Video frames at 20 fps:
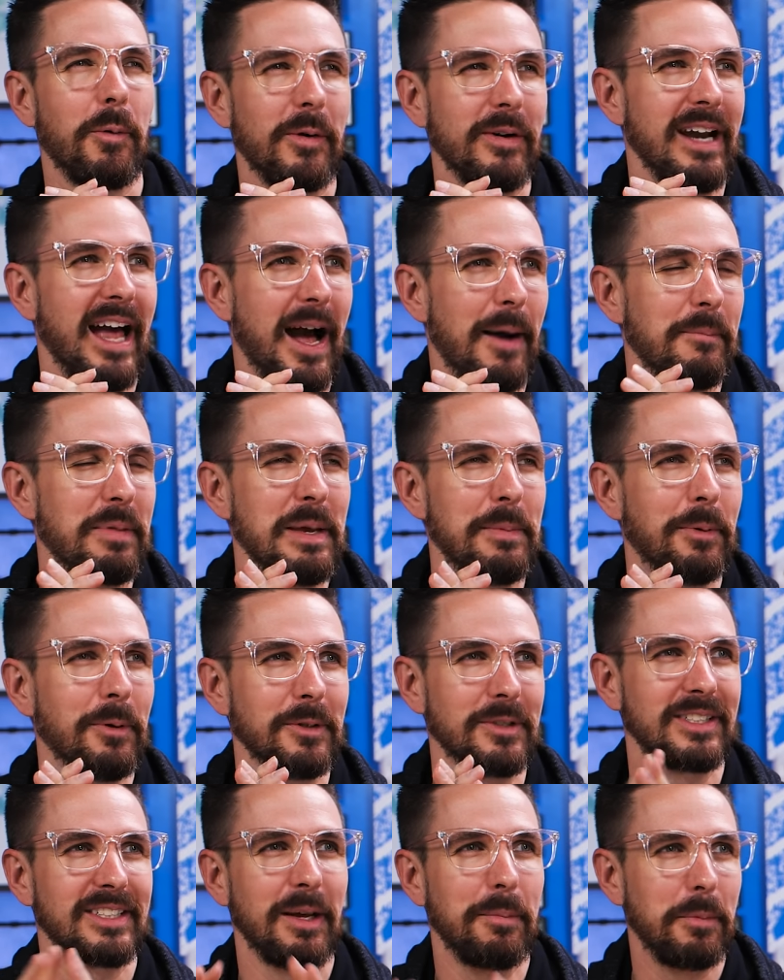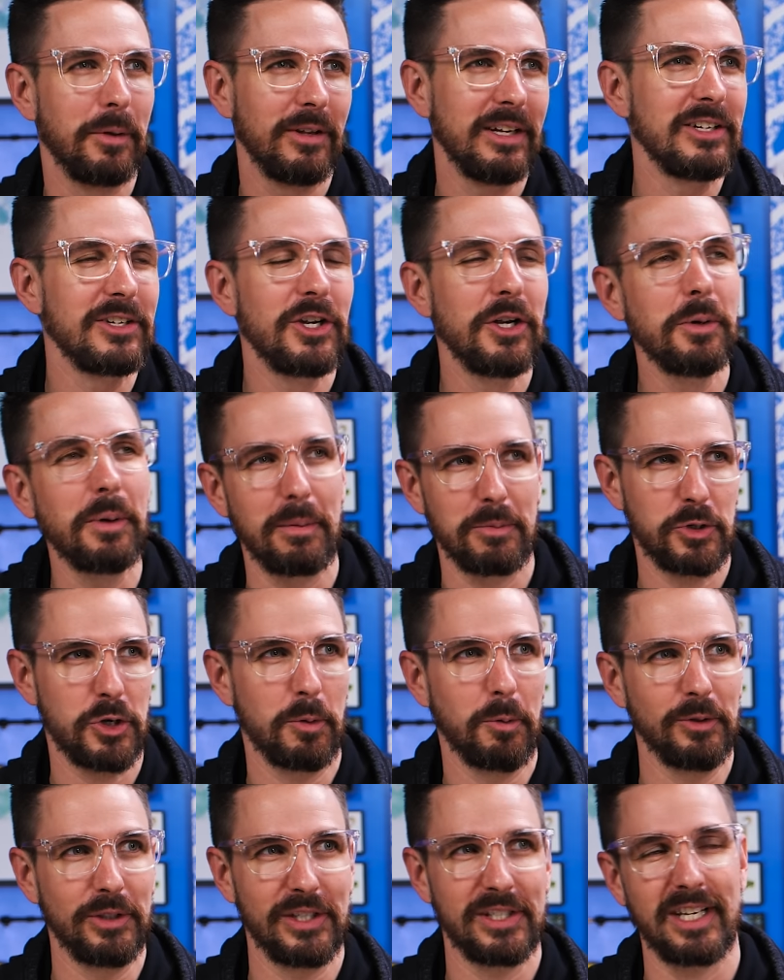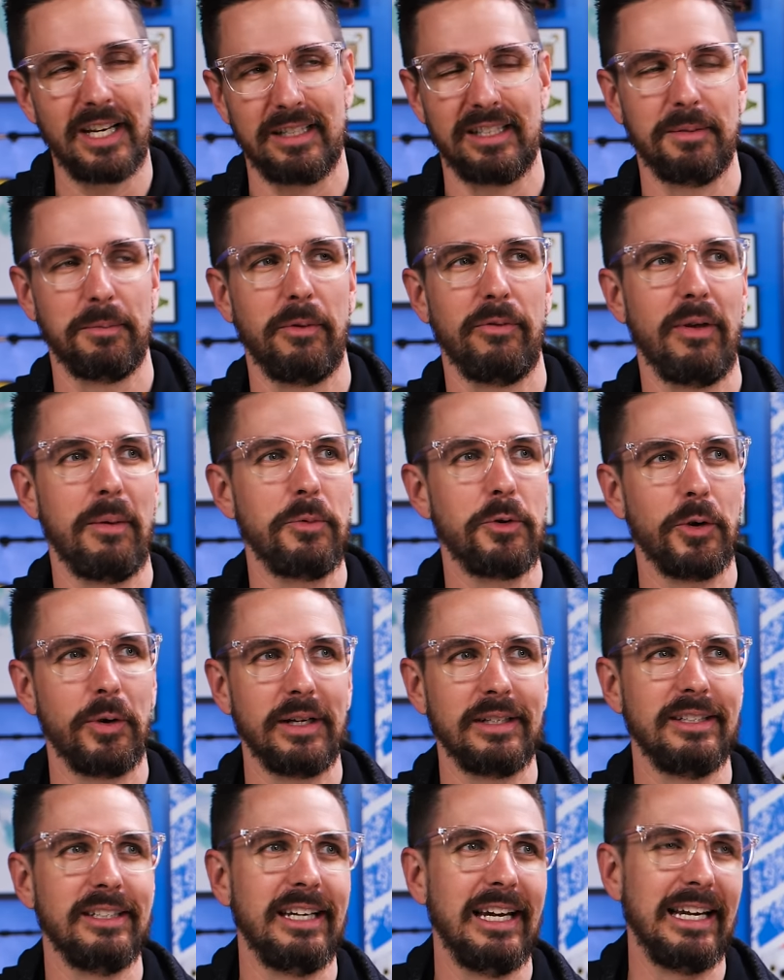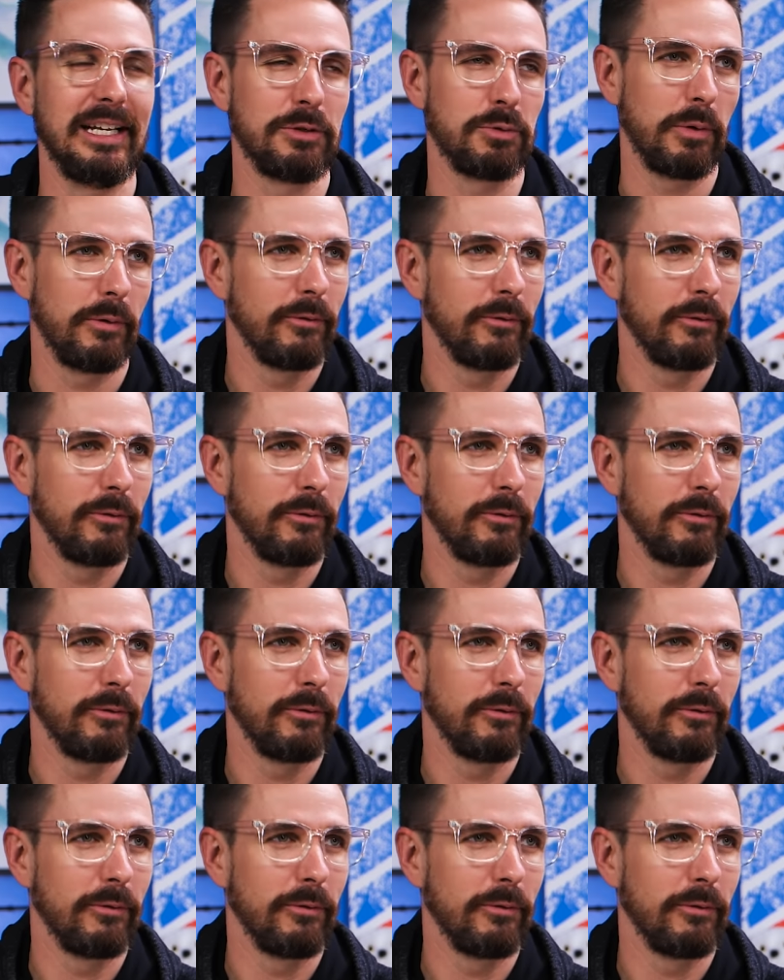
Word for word: or not people stumble into. I'm sure we'll discuss some of them during today's